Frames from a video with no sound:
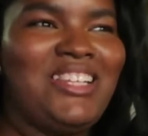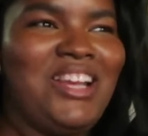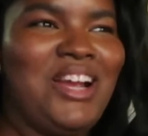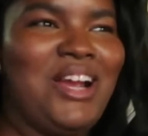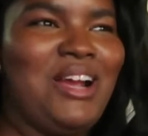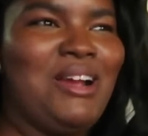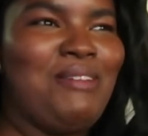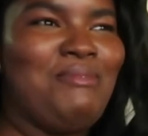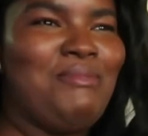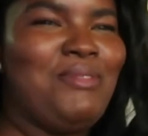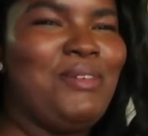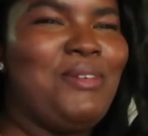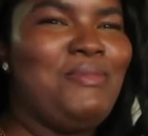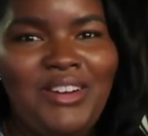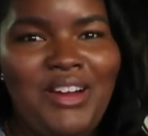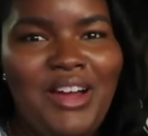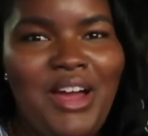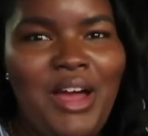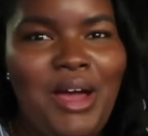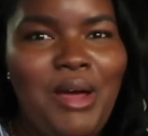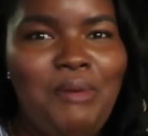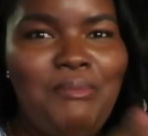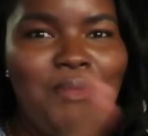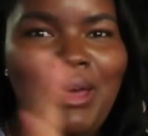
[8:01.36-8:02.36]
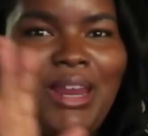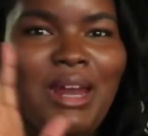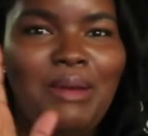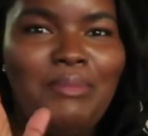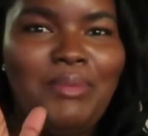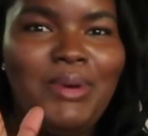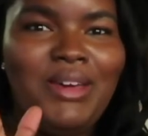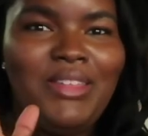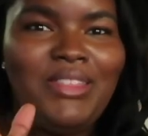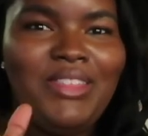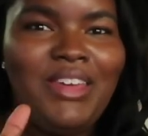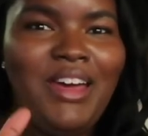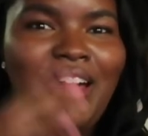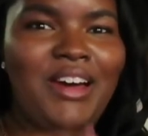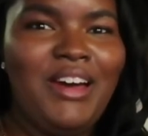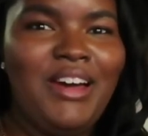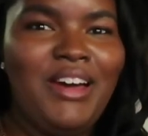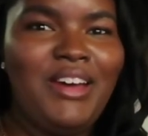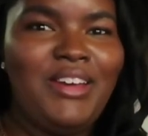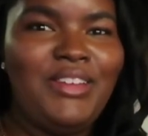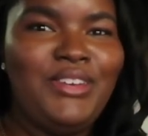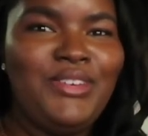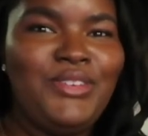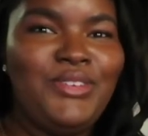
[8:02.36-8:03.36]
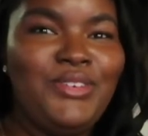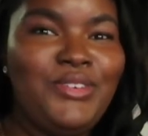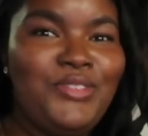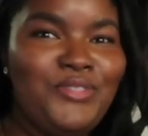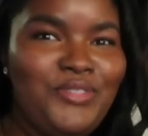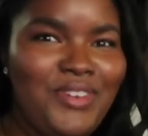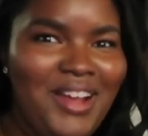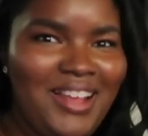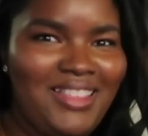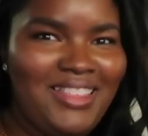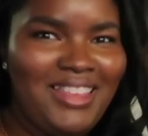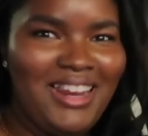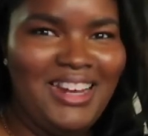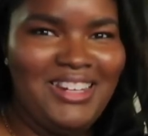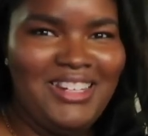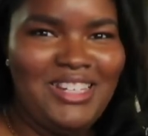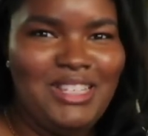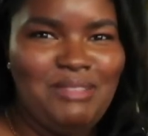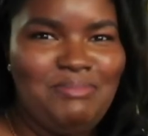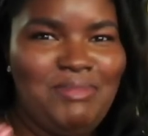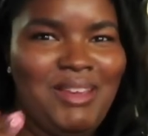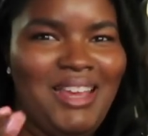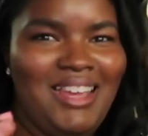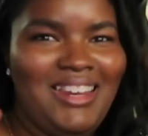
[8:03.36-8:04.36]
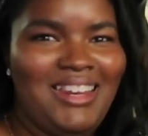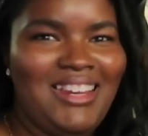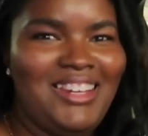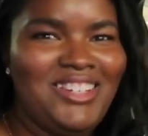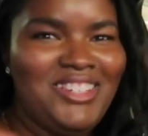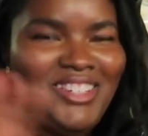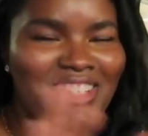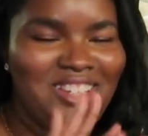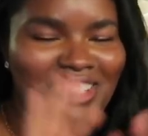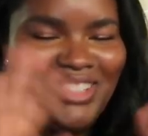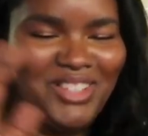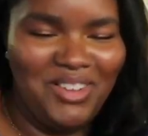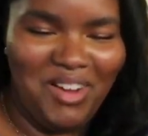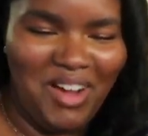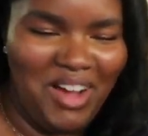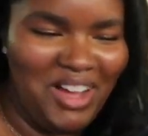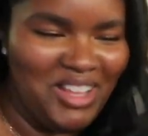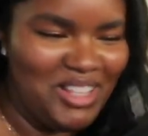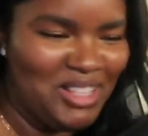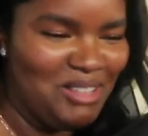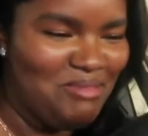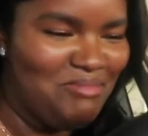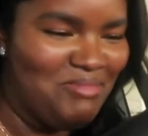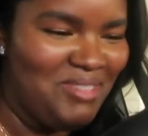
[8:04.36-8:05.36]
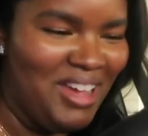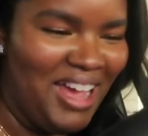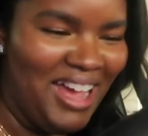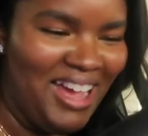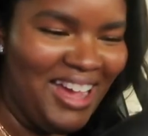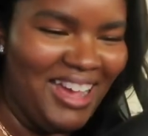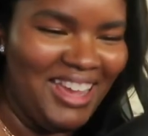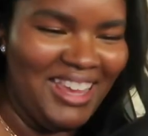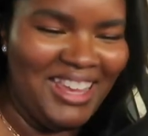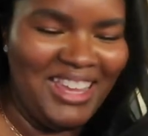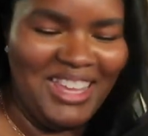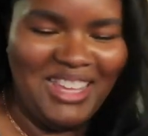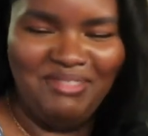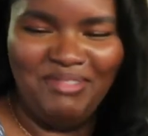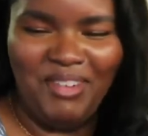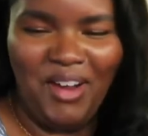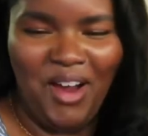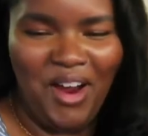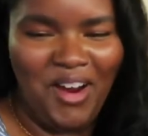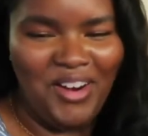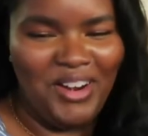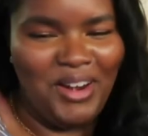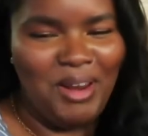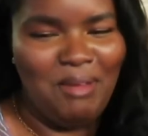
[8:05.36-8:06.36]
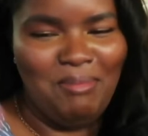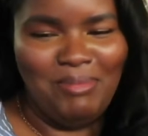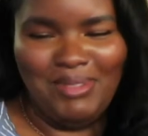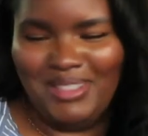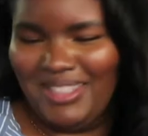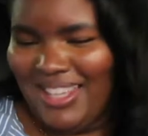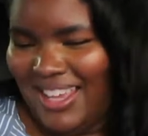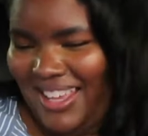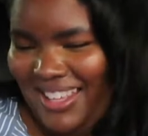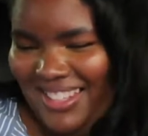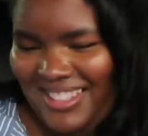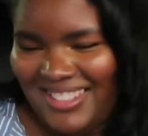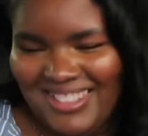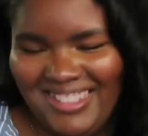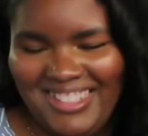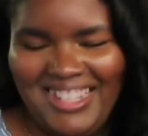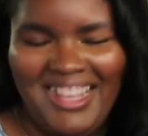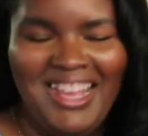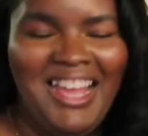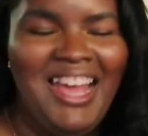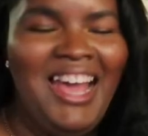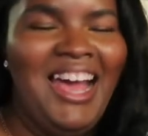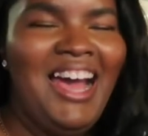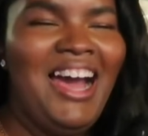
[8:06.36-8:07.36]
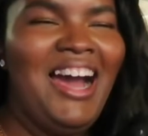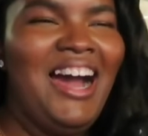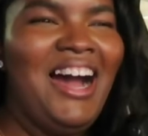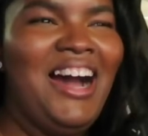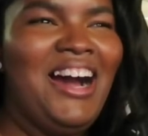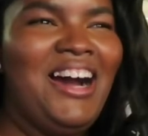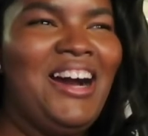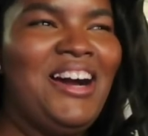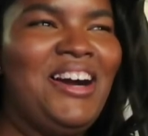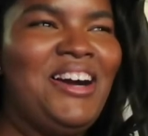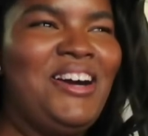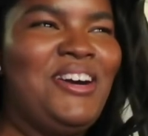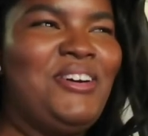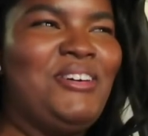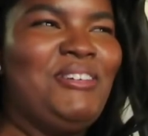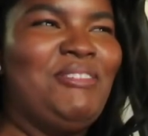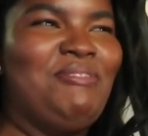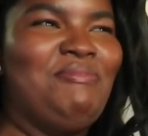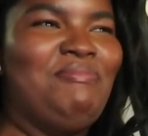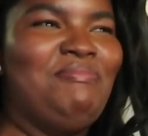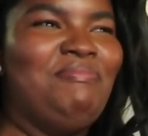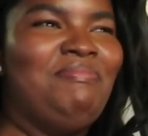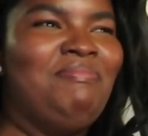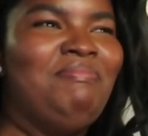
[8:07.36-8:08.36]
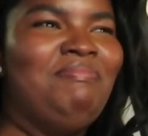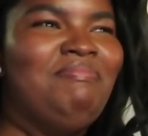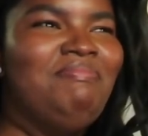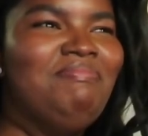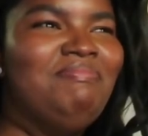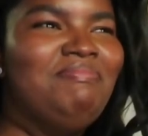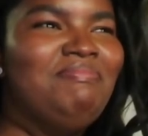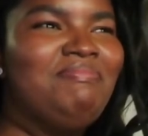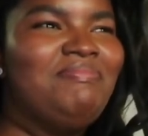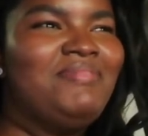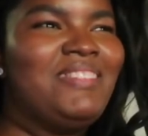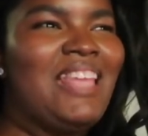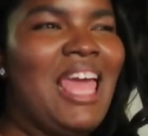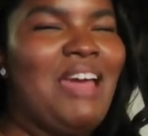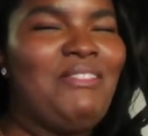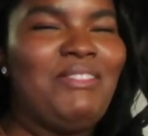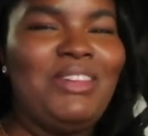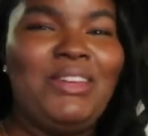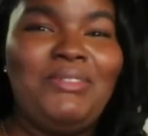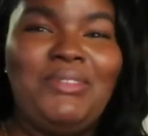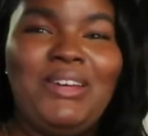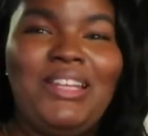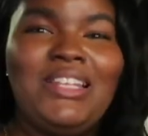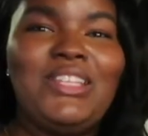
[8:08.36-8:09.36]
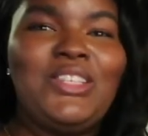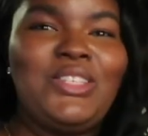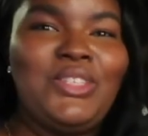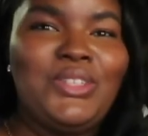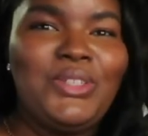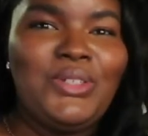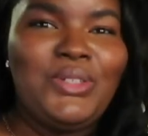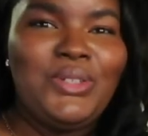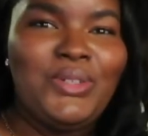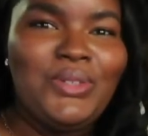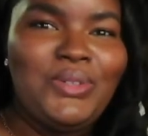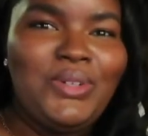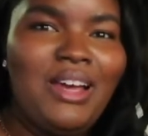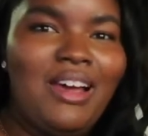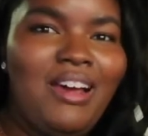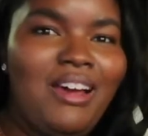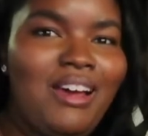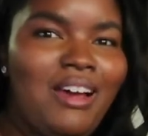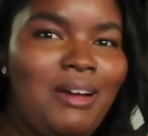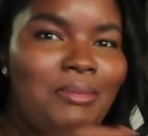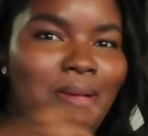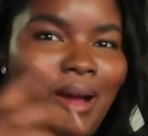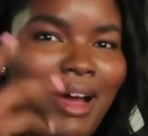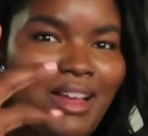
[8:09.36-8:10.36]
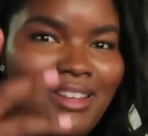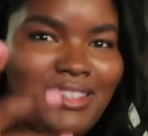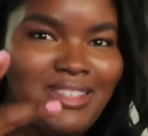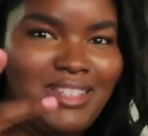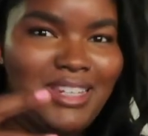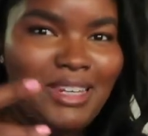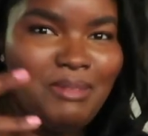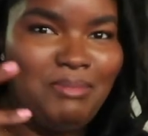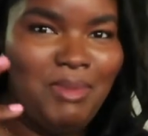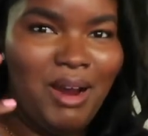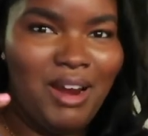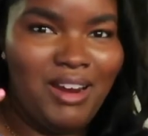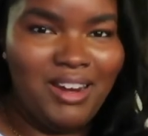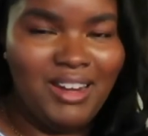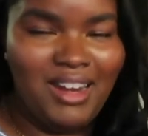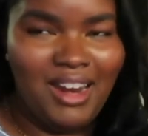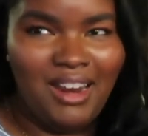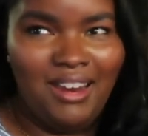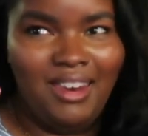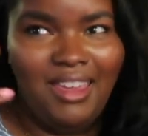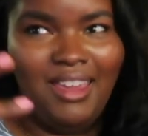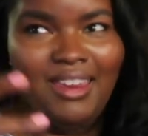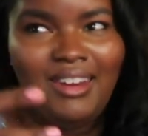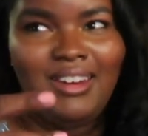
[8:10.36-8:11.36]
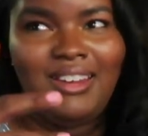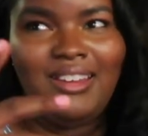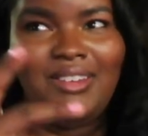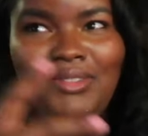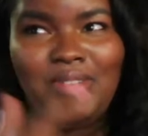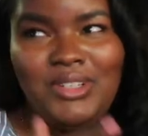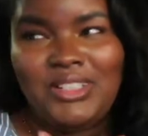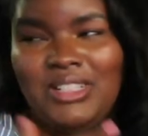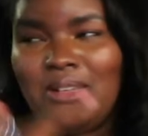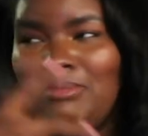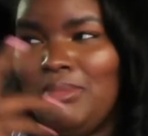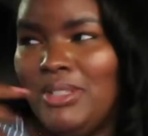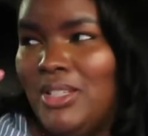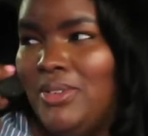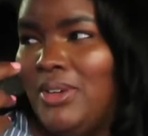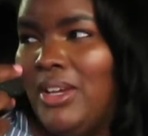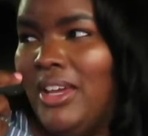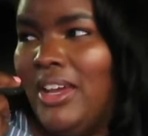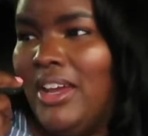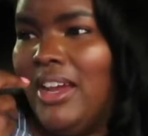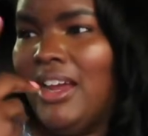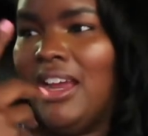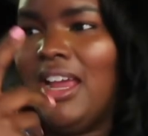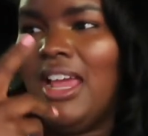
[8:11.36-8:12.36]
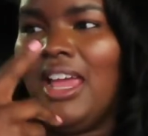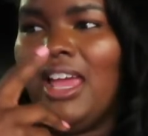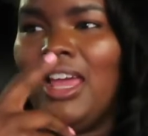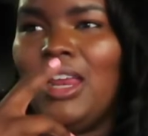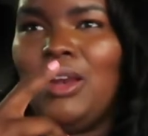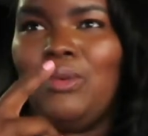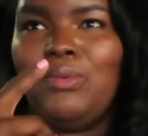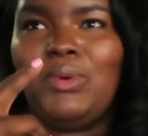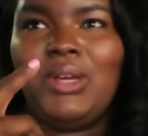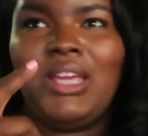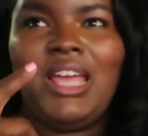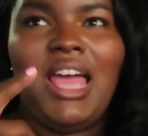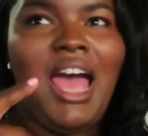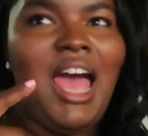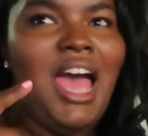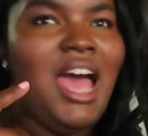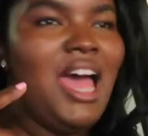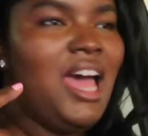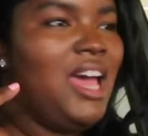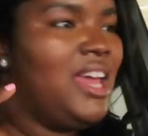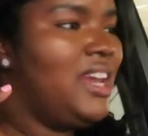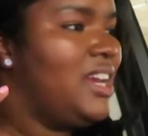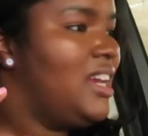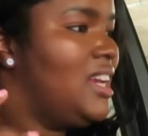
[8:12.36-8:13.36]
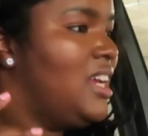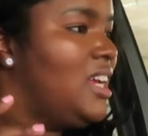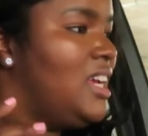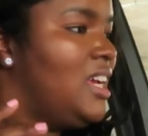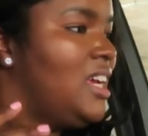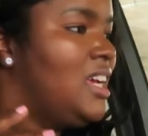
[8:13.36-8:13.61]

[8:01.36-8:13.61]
terrible. I met up with a new friend that I just made and she's so awesome. I am already obsessed. And we went to Pond City Market in Atlanta, which I'm still here, and we had